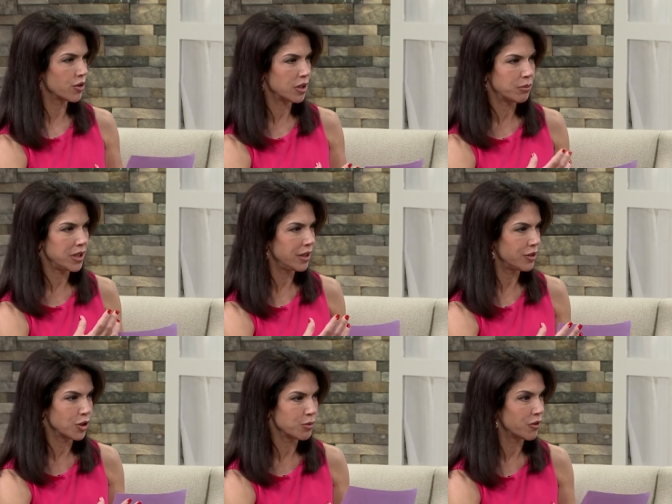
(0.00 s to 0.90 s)
something
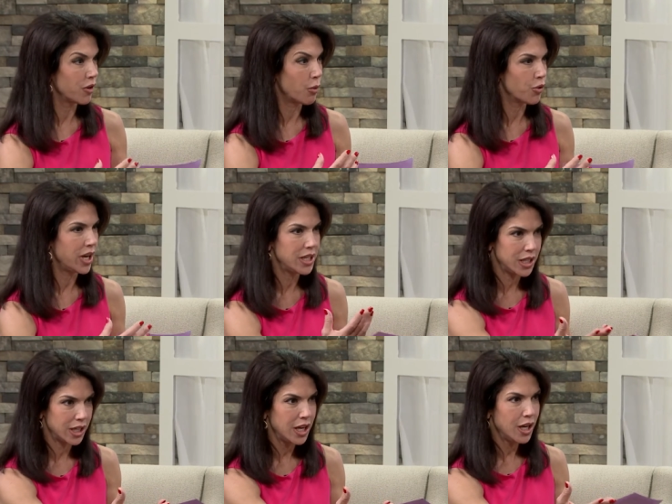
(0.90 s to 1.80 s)
in terms of
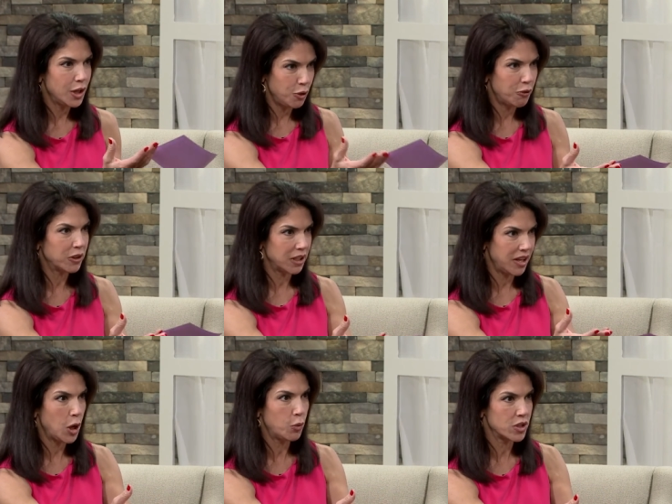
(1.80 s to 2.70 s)
comprehending, you you felt
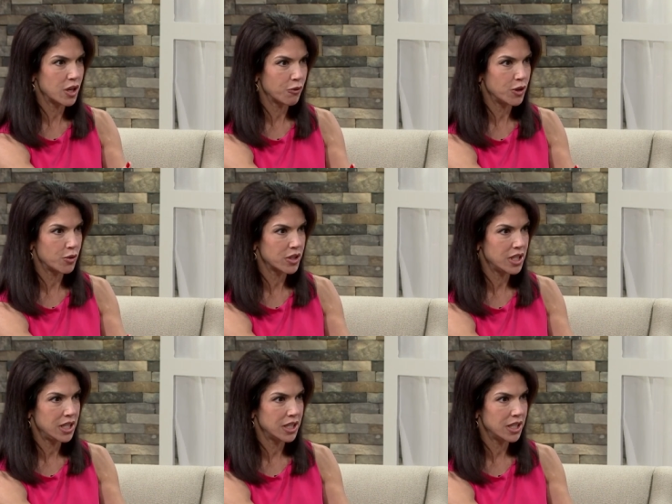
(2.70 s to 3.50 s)
that the help was there for you, Christy?